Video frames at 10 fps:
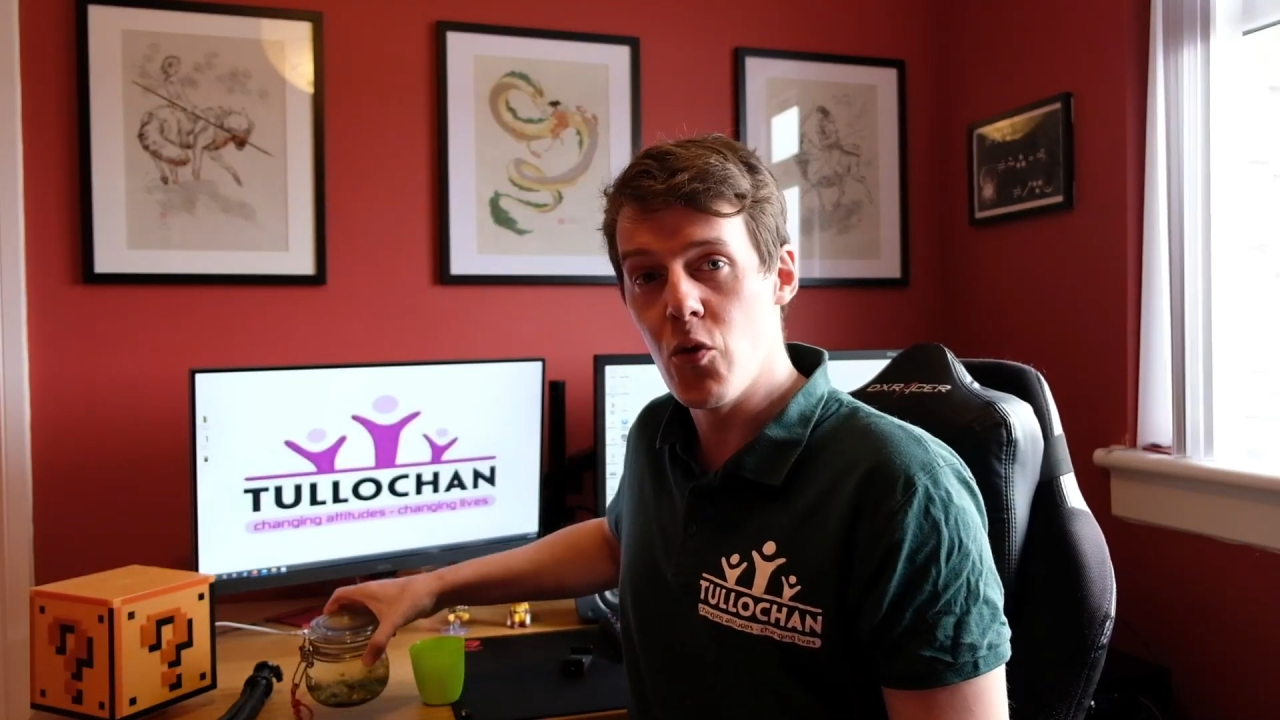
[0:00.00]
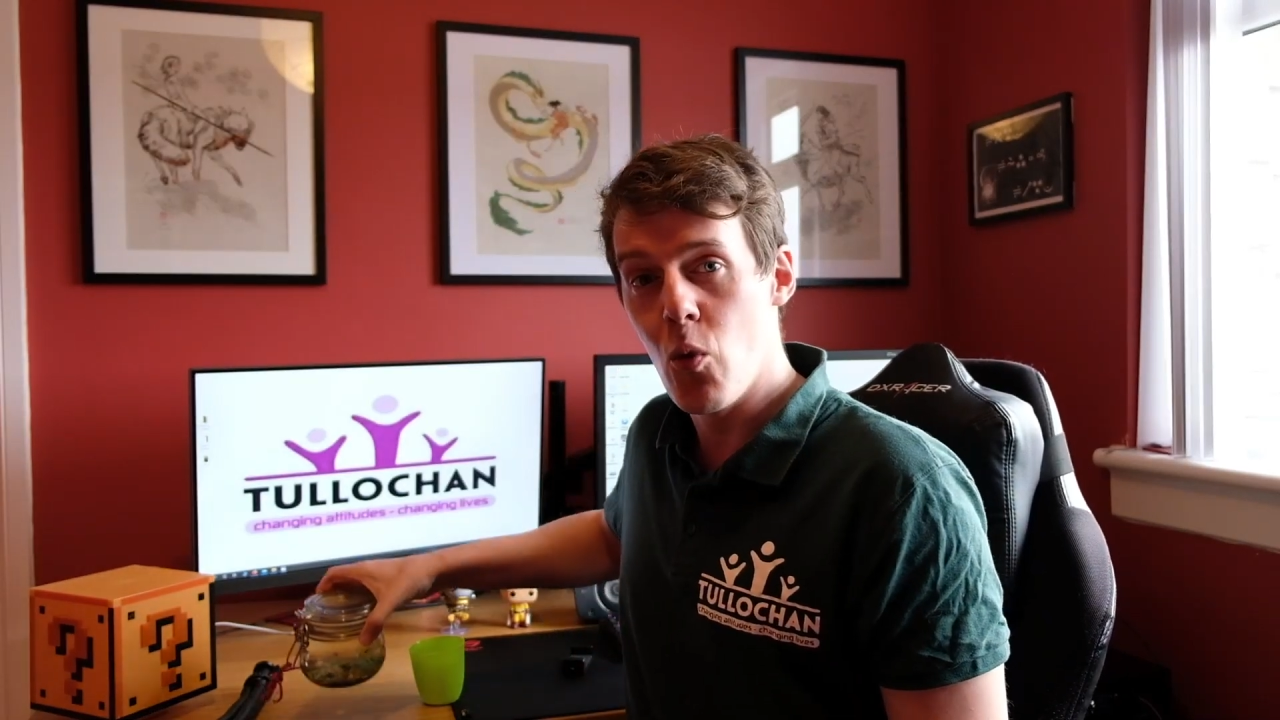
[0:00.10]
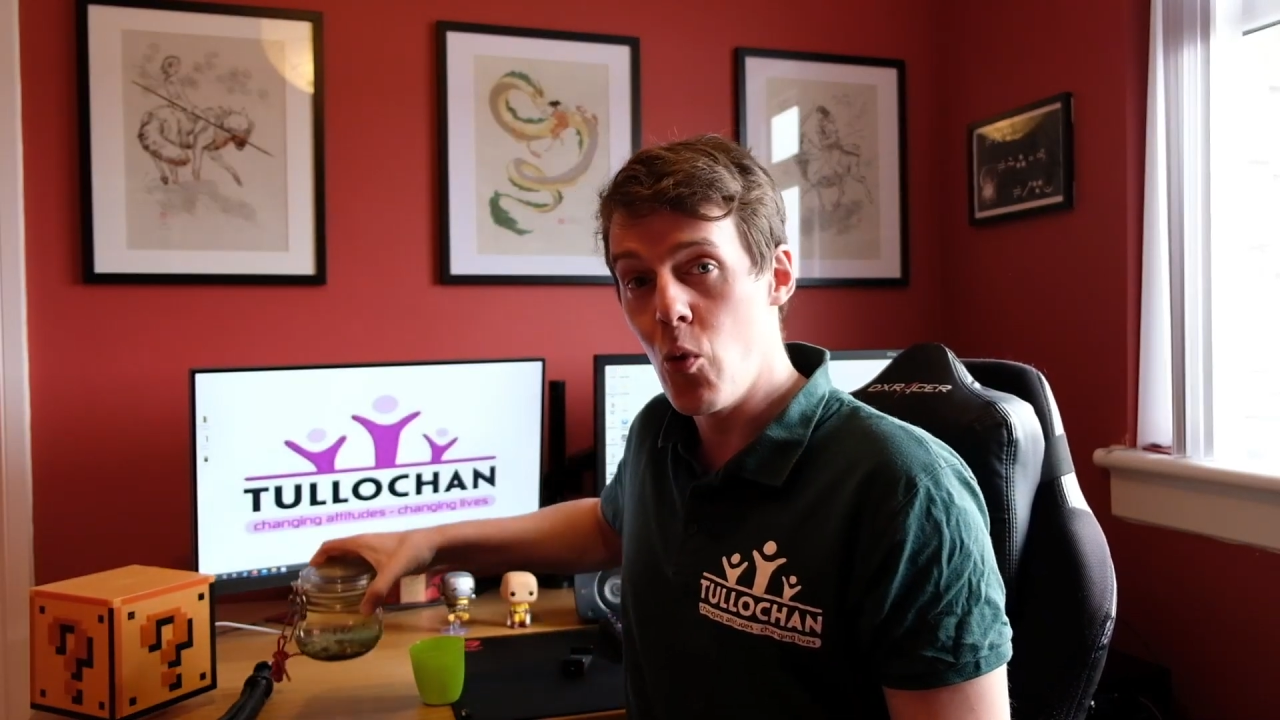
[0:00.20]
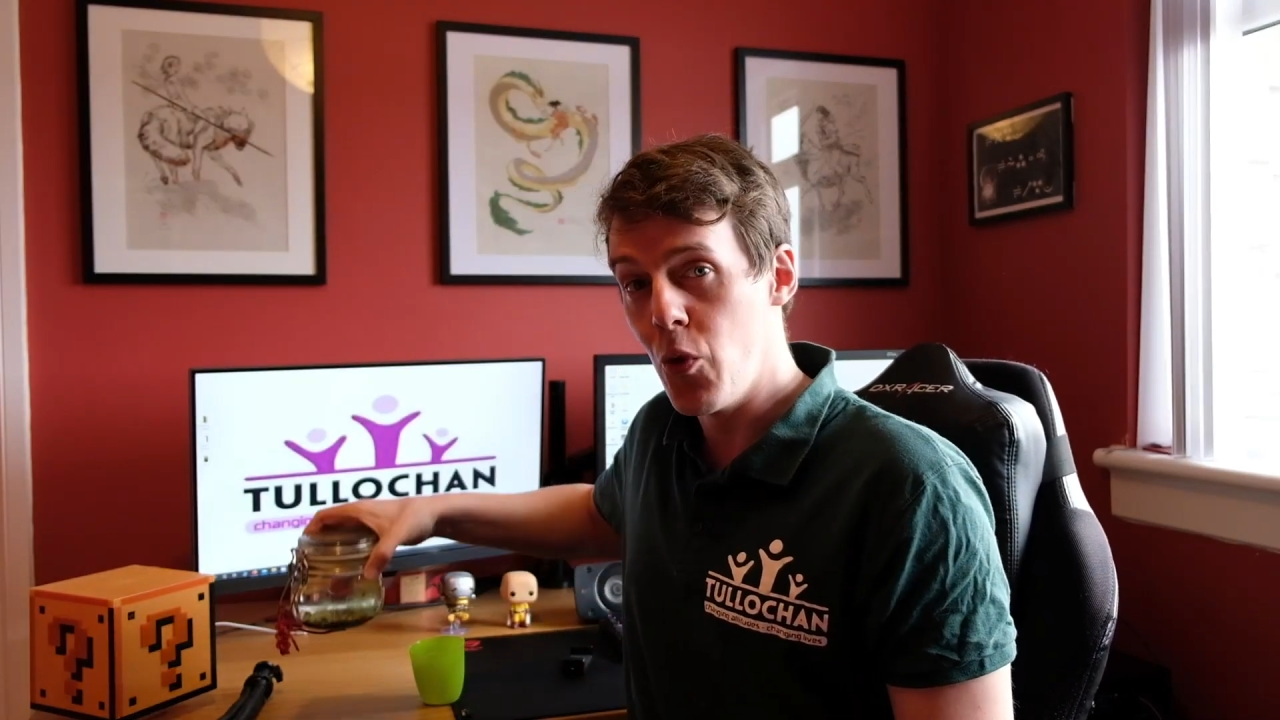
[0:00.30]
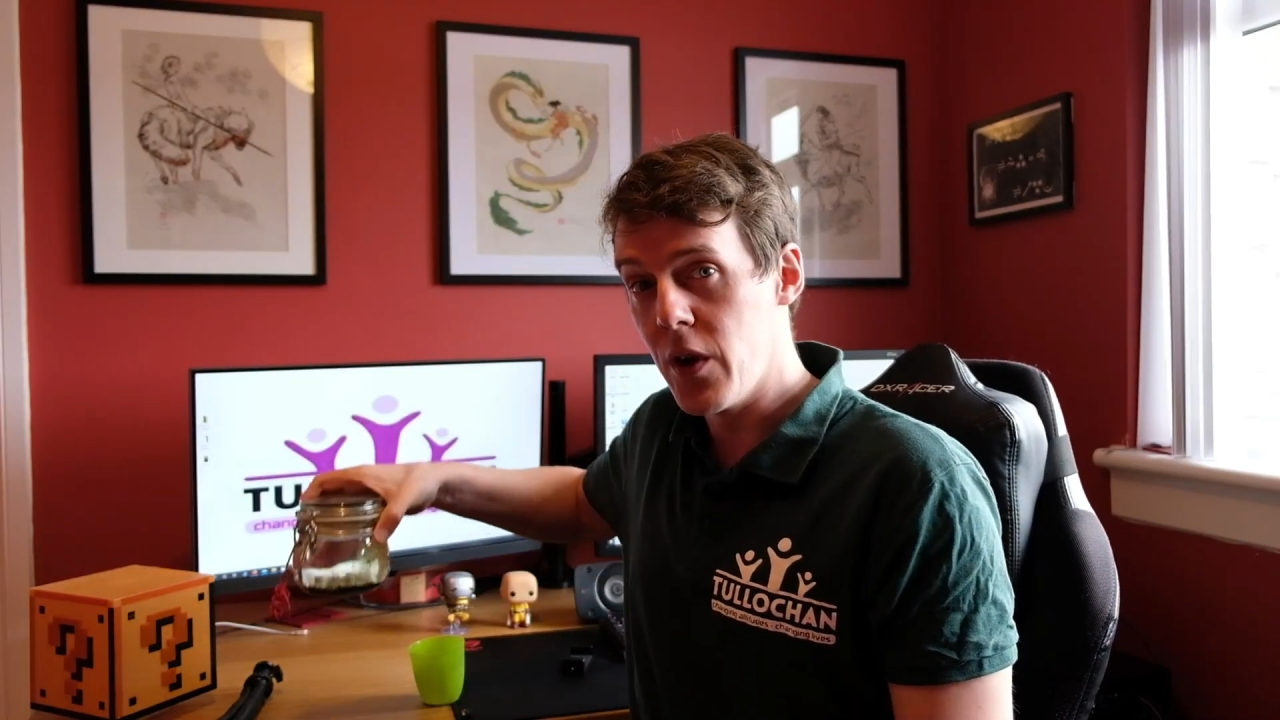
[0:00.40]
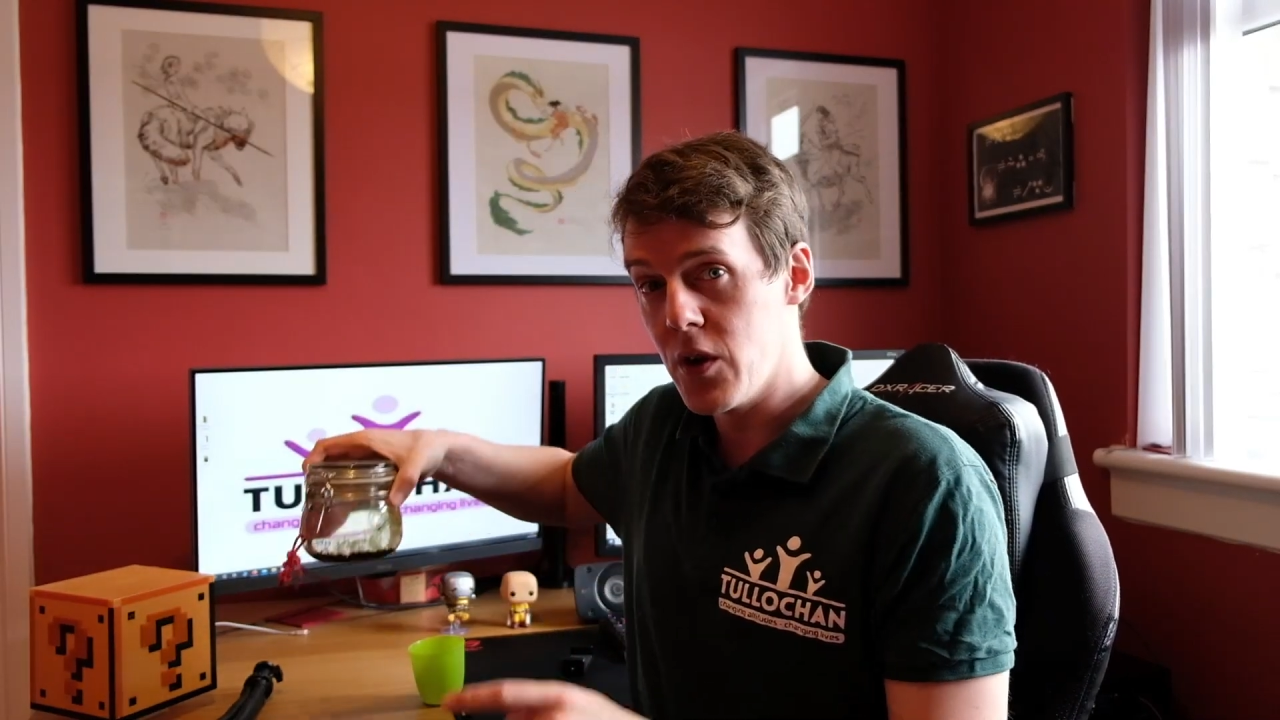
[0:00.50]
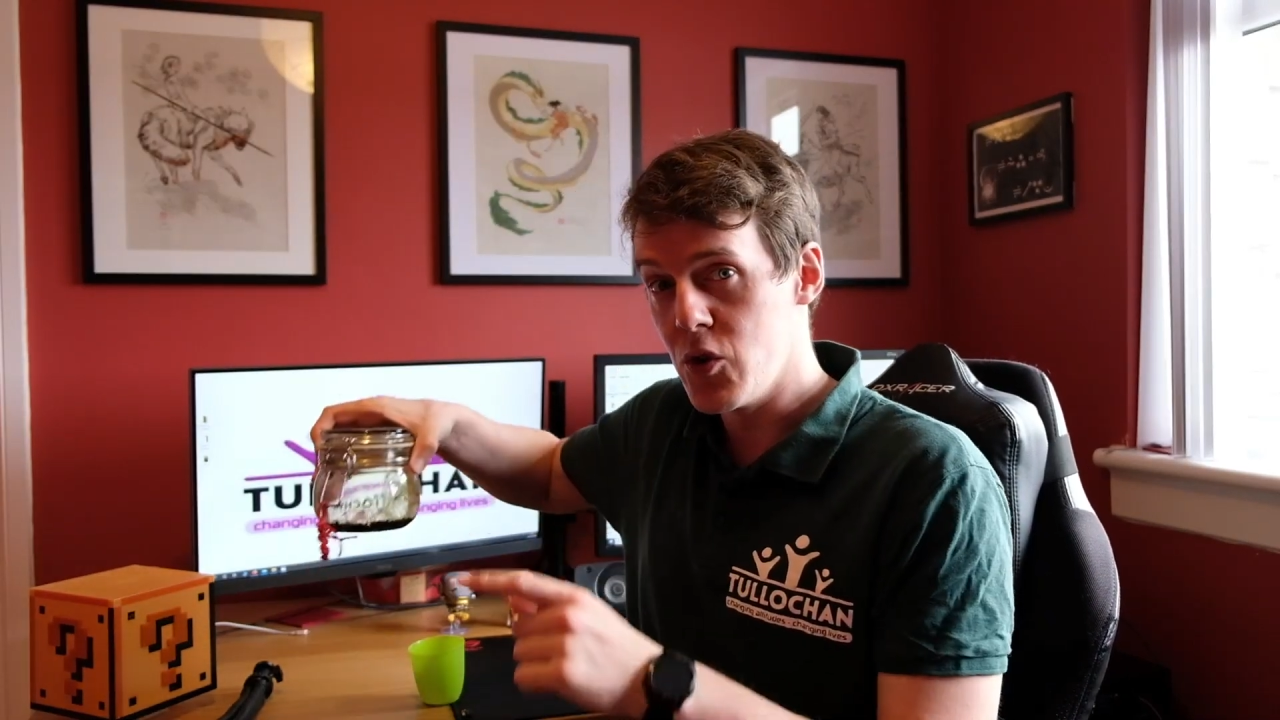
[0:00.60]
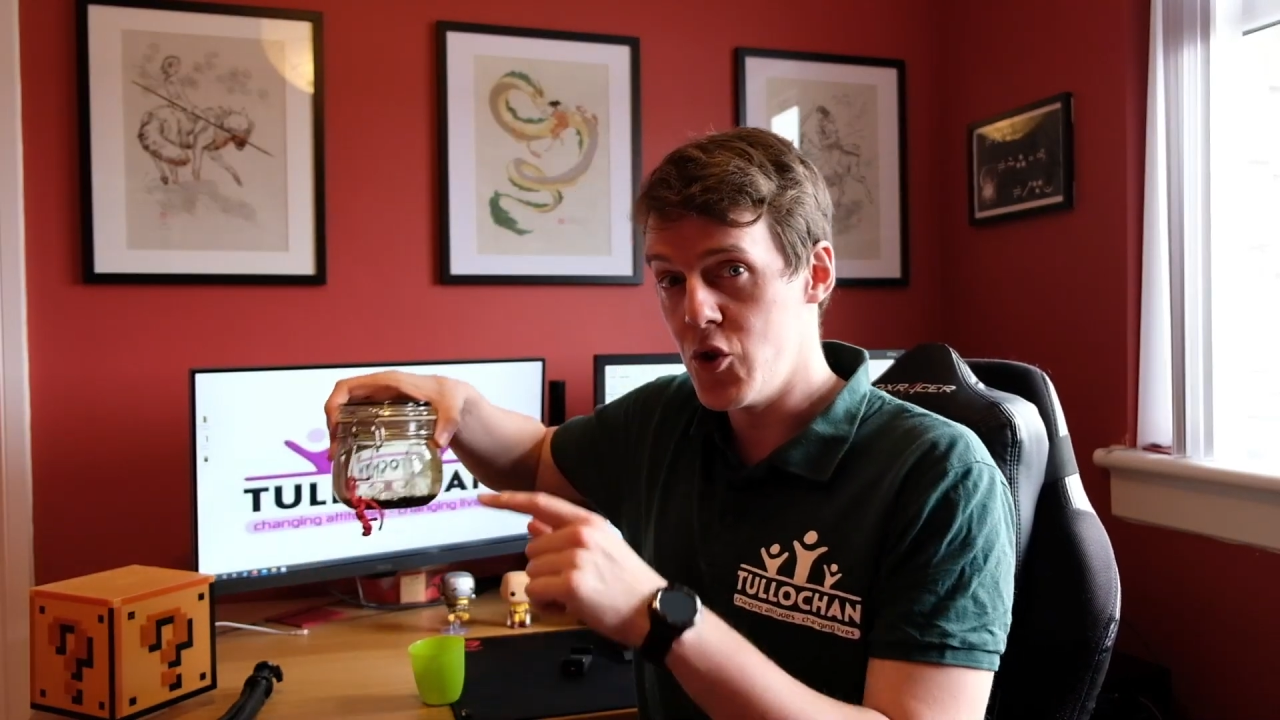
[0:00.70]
your own